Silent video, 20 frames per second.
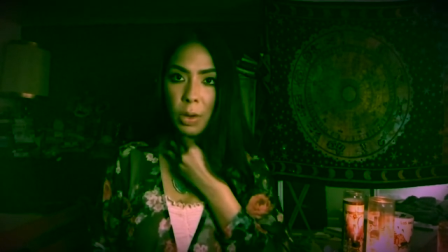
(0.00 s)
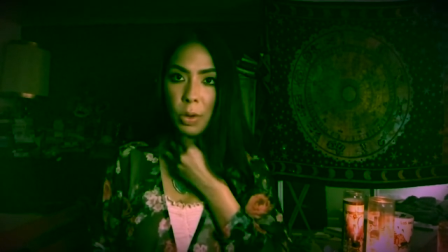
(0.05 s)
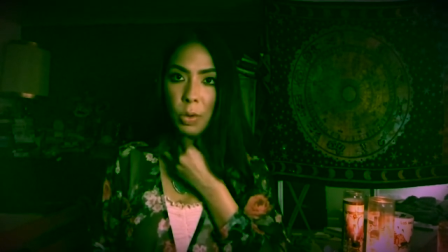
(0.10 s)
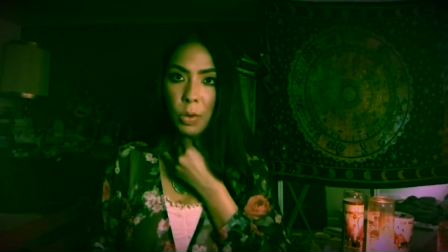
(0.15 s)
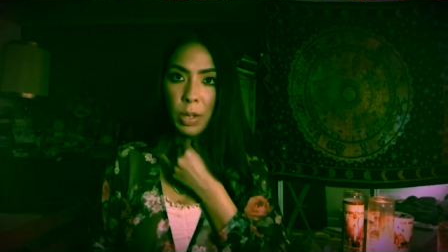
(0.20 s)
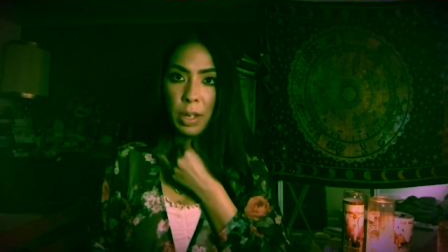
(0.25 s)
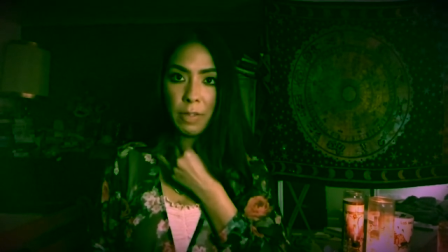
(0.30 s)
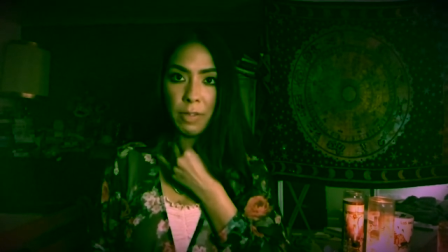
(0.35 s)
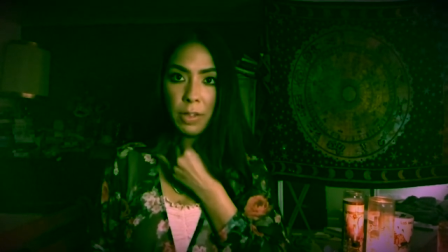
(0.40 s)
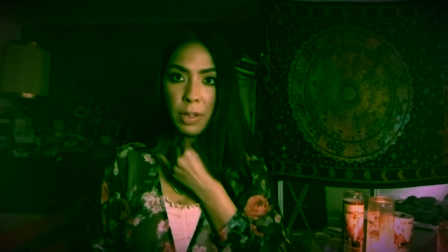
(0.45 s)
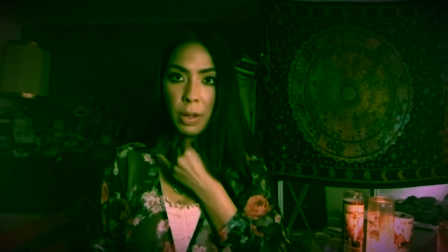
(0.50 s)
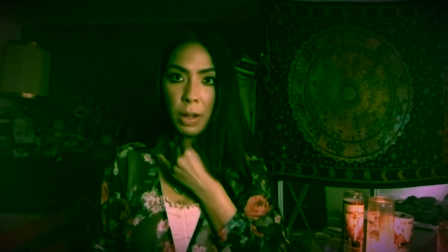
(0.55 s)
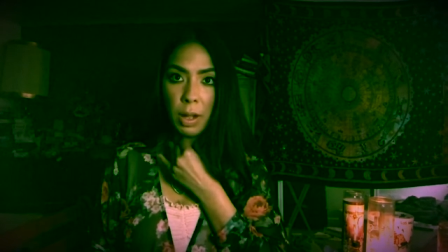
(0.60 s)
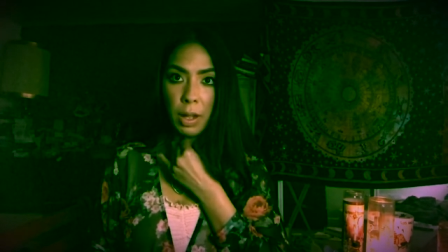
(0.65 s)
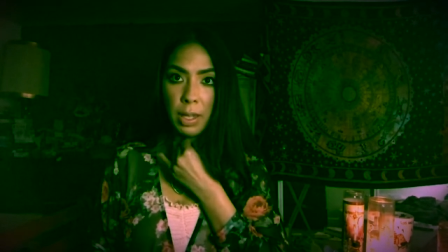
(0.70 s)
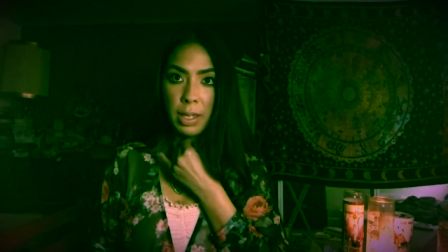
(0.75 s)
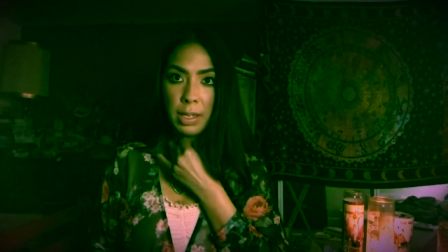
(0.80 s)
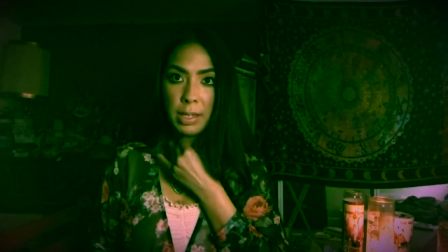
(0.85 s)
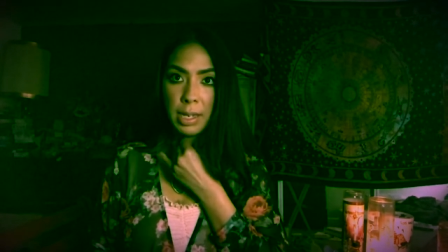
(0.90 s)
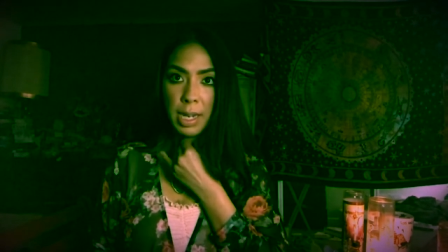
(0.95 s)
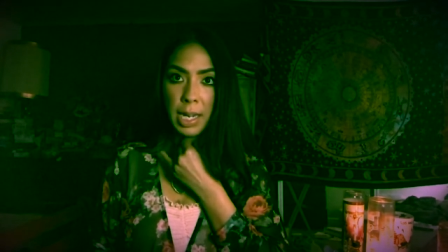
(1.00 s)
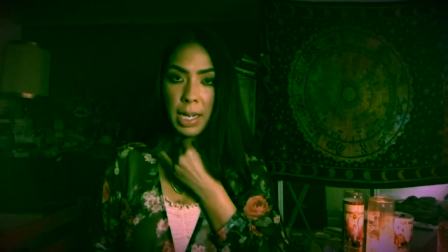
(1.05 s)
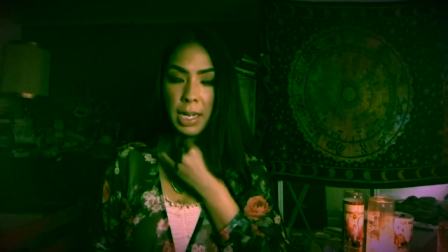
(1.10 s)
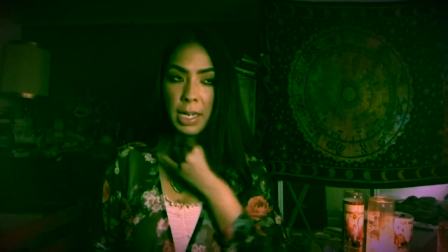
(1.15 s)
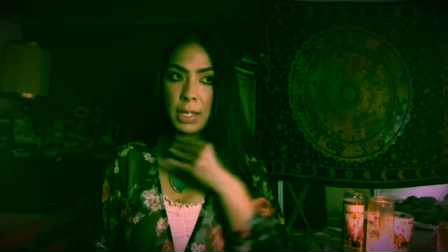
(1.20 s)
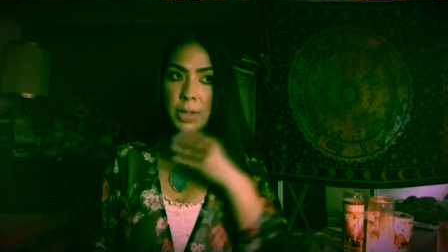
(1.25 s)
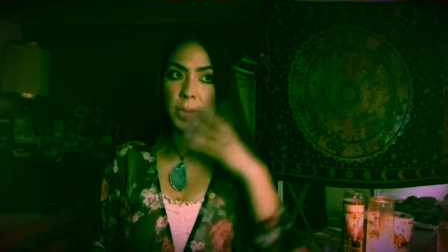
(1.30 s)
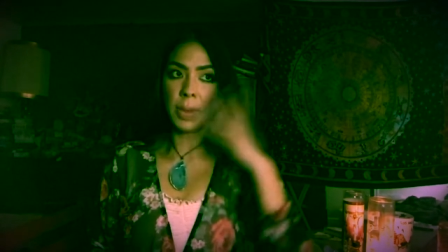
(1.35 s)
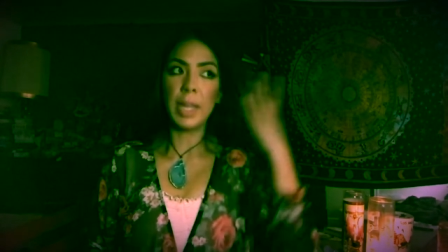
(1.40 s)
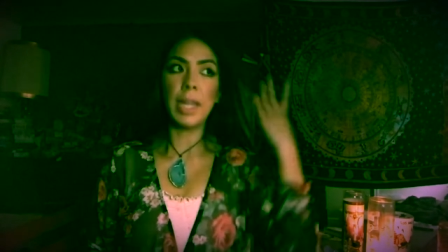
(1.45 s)
Ooh, I feel all this
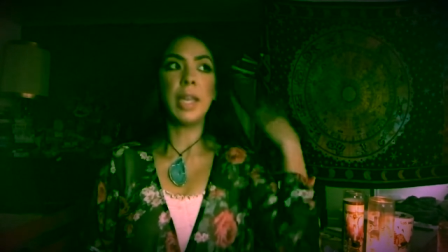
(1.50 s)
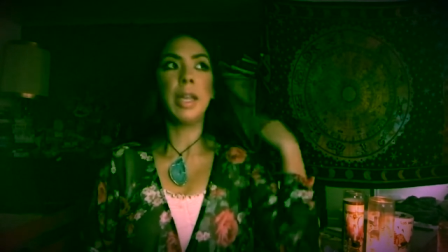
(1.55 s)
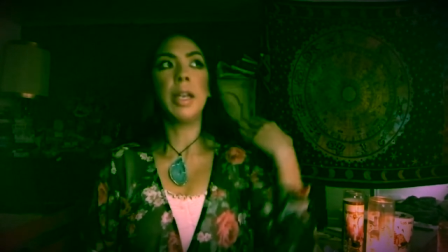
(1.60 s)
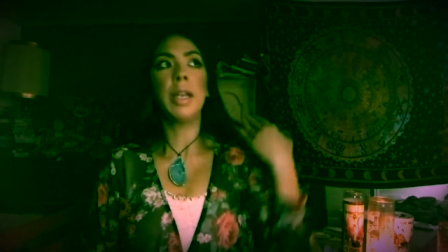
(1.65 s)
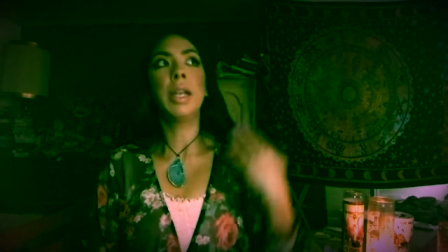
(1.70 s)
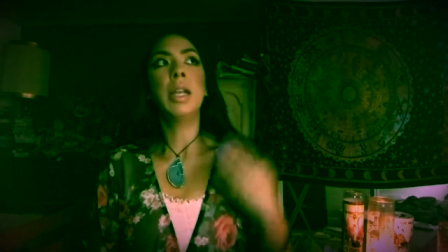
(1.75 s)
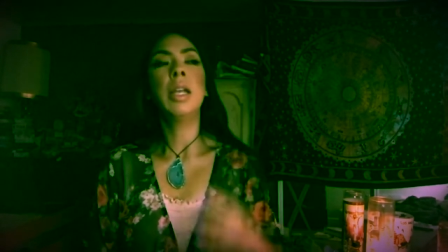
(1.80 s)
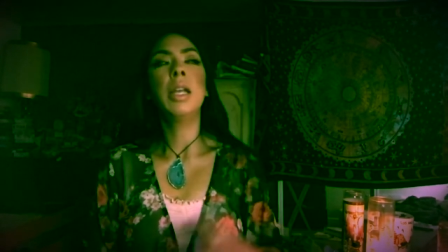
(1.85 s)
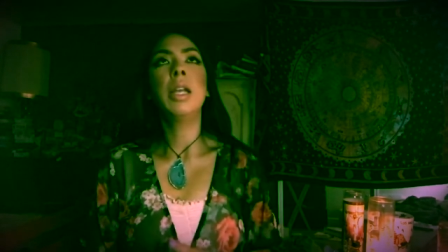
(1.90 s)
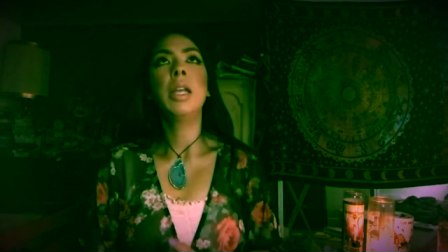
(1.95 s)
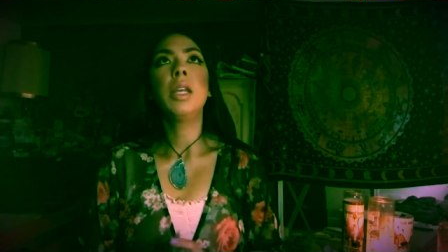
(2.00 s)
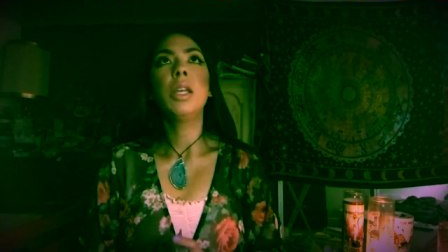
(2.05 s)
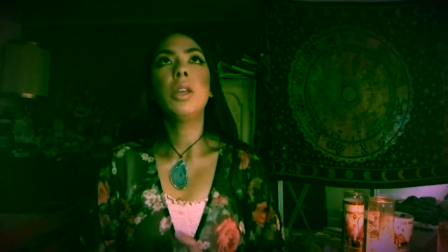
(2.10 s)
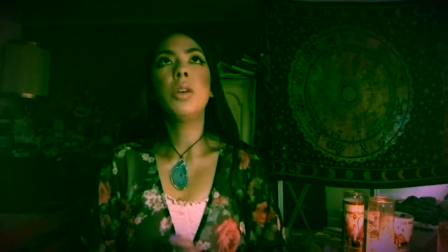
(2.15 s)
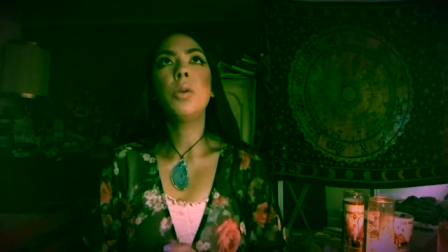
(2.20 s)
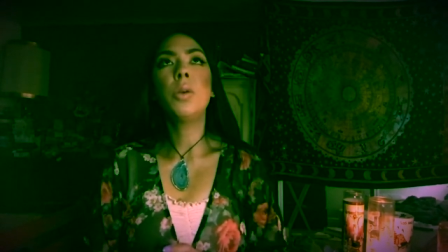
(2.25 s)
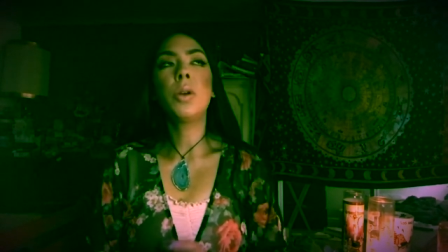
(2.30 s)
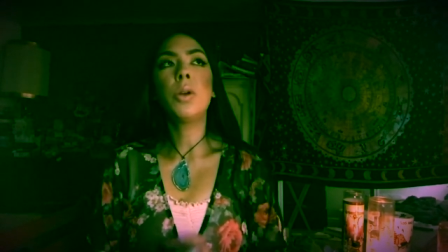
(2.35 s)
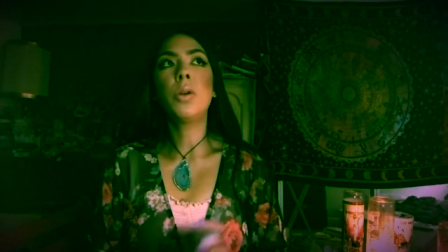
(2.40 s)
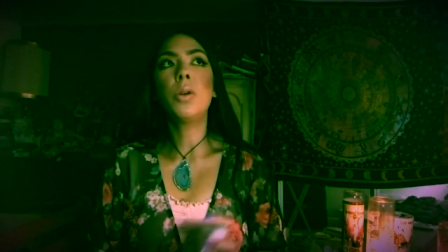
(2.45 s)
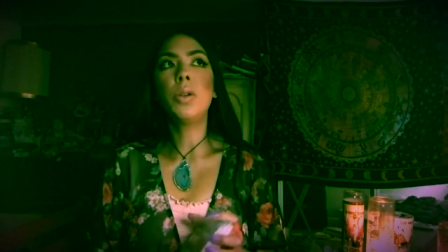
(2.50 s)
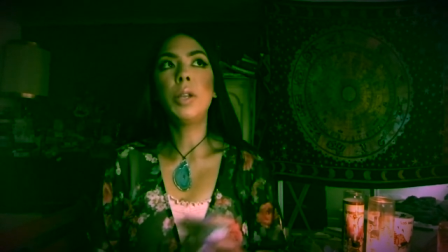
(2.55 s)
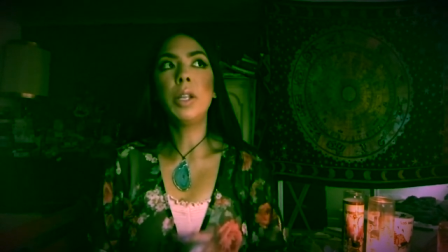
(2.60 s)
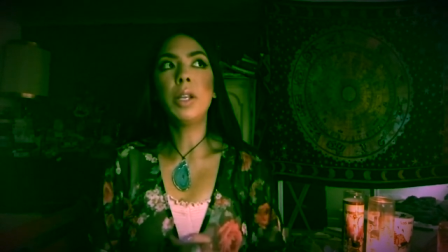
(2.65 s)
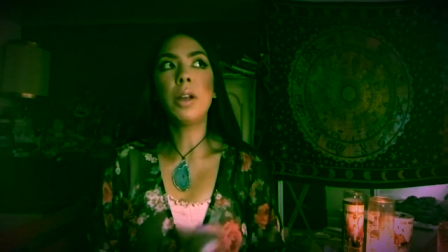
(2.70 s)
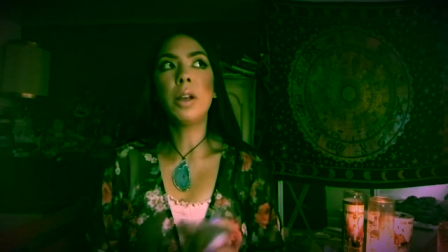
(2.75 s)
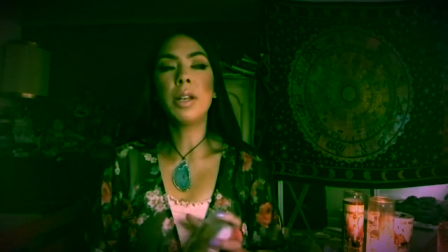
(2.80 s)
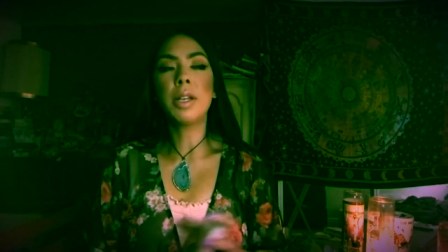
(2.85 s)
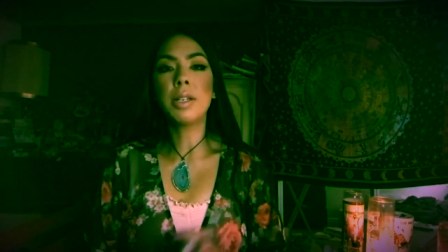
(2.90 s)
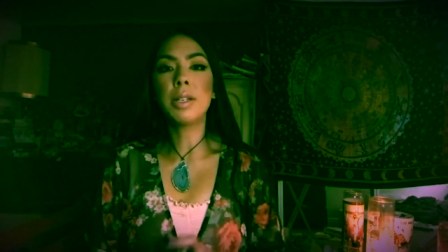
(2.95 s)
tightness right here. You are
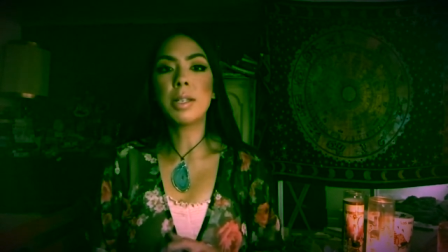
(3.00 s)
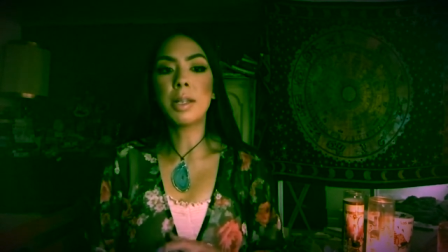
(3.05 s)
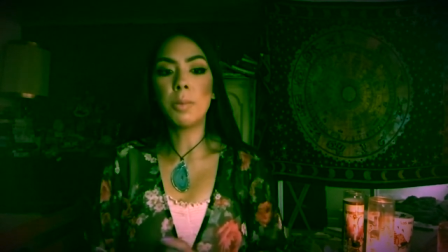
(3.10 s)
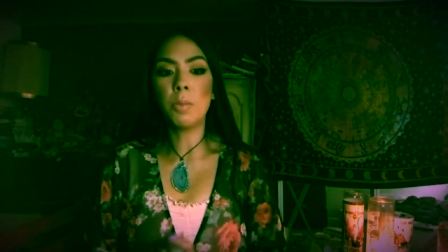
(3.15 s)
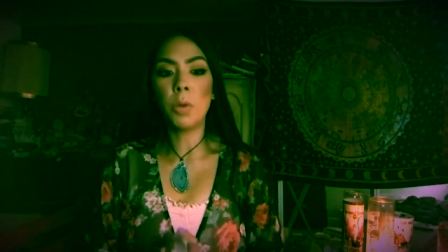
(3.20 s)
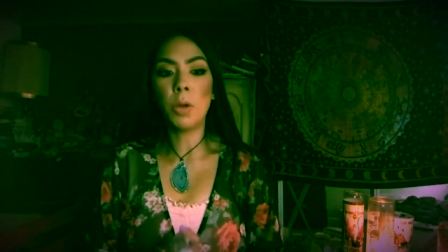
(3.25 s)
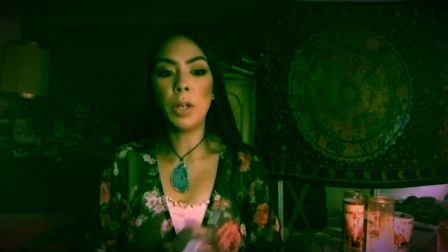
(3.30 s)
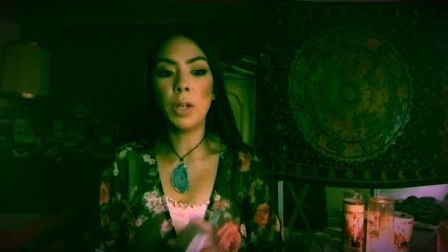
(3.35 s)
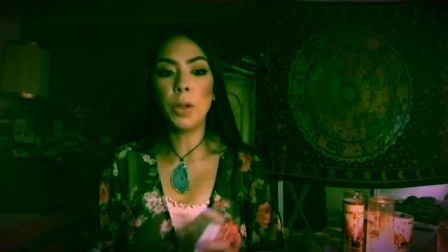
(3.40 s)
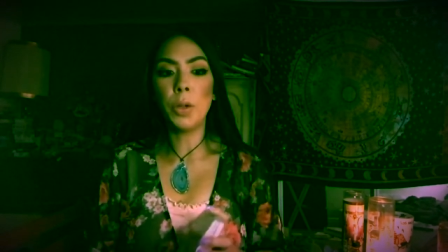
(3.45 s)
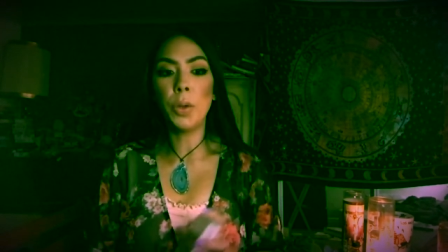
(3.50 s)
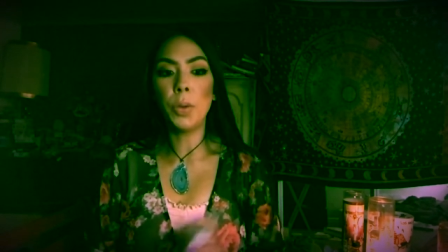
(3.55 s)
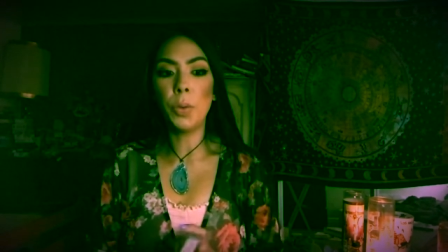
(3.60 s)
holding on to someone